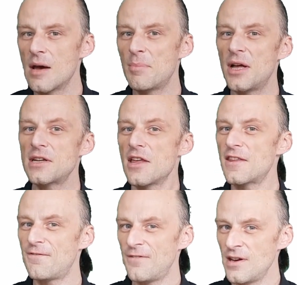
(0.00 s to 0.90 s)
but the
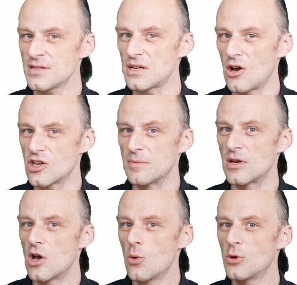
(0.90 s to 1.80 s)
first argument
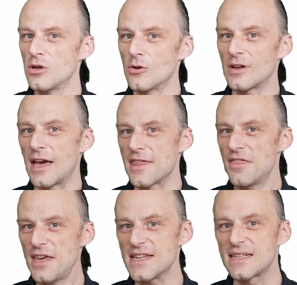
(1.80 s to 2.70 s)
would look like
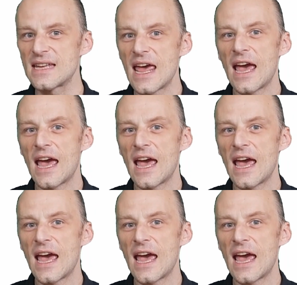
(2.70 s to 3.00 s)
this,